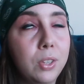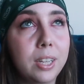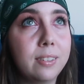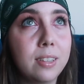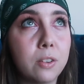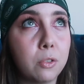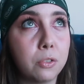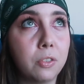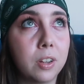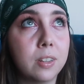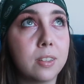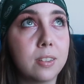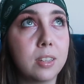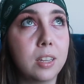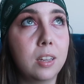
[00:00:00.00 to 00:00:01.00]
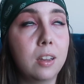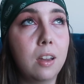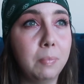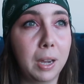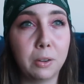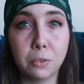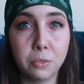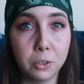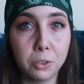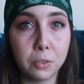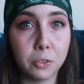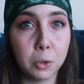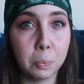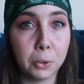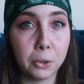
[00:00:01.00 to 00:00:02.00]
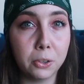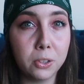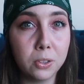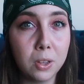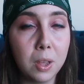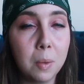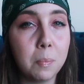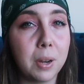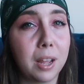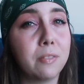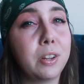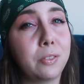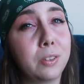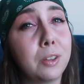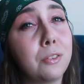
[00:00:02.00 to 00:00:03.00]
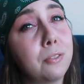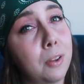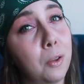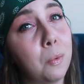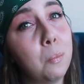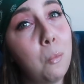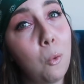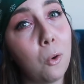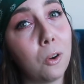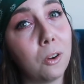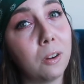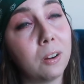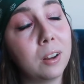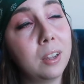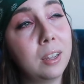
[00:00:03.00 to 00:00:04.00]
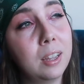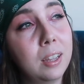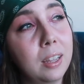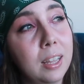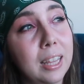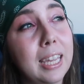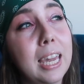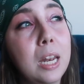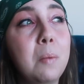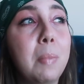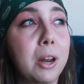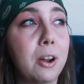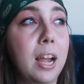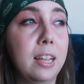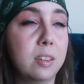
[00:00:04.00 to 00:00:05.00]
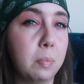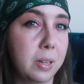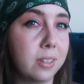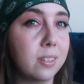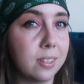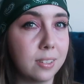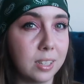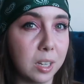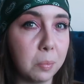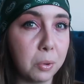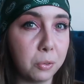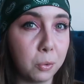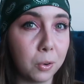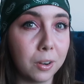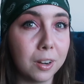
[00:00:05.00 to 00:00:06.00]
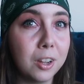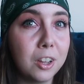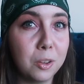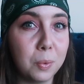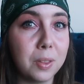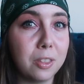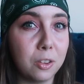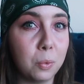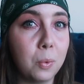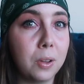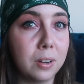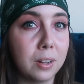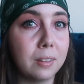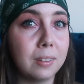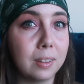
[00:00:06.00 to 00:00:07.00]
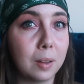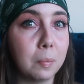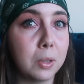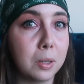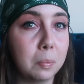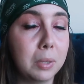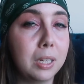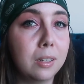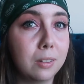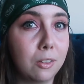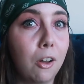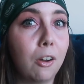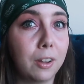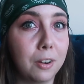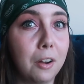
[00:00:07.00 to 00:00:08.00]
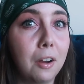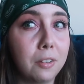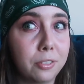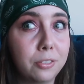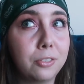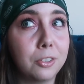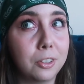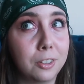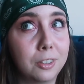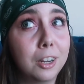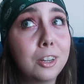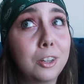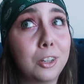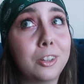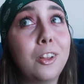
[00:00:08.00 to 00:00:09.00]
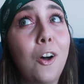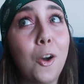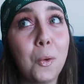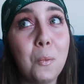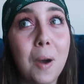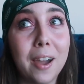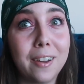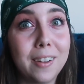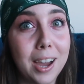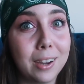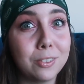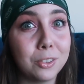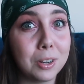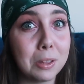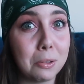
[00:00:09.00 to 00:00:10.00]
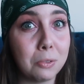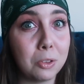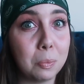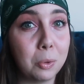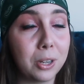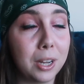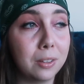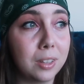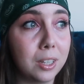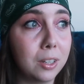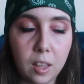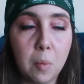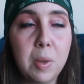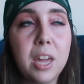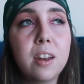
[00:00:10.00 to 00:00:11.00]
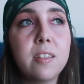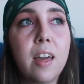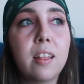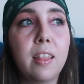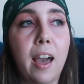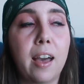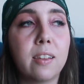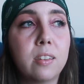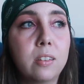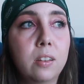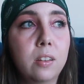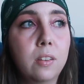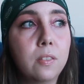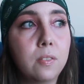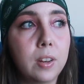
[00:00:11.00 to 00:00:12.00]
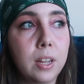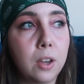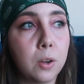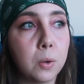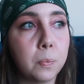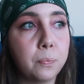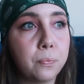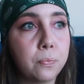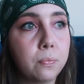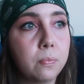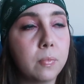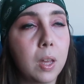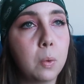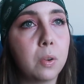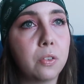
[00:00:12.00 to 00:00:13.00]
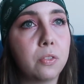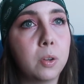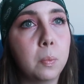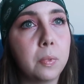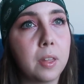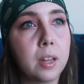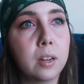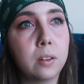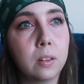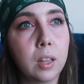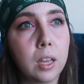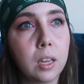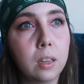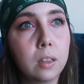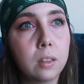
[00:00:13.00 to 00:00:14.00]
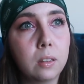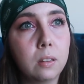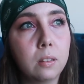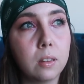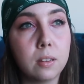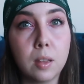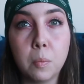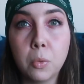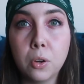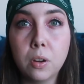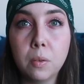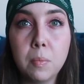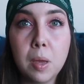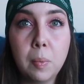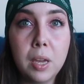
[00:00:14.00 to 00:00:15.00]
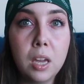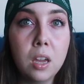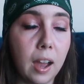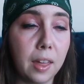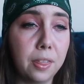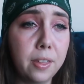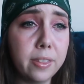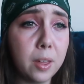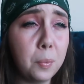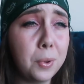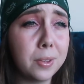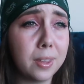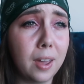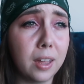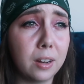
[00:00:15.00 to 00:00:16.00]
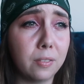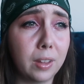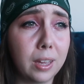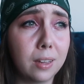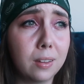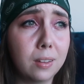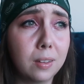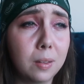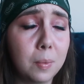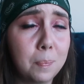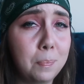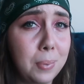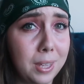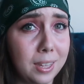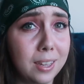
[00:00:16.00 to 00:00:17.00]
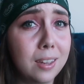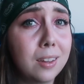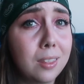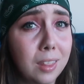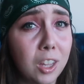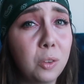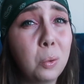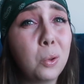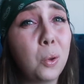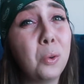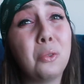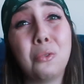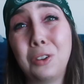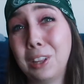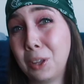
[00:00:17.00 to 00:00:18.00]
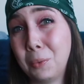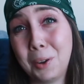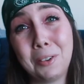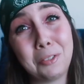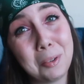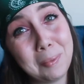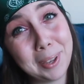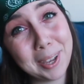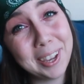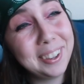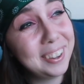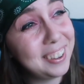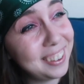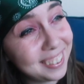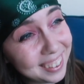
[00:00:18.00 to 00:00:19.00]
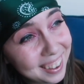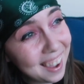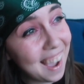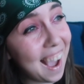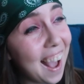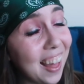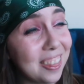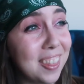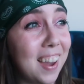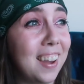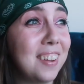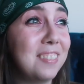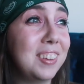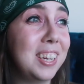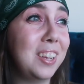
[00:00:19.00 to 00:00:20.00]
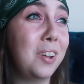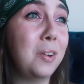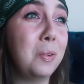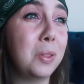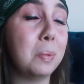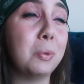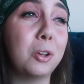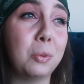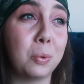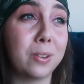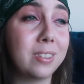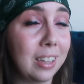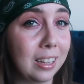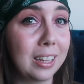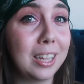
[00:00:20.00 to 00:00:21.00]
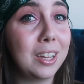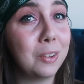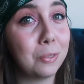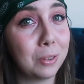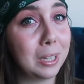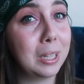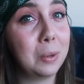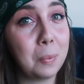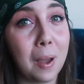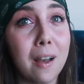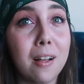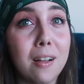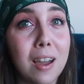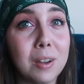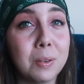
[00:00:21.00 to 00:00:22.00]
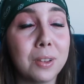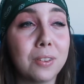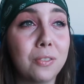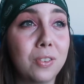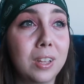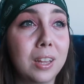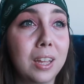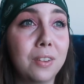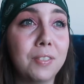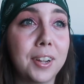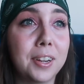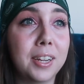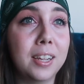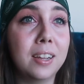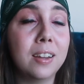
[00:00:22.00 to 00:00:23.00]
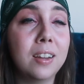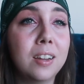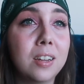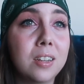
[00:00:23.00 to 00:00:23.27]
It's never fun to see bad reviews of your books, but I've definitely felt more like in a better headspace to see it before. With this one, I think I'm gonna be logging off for a good long while after I throw this book out there. Coming out of that last video, I would have filmed that in like December, maybe. I think that was kind of like peak. Things were going really well for me at that video. The books were selling really well. I was feeling very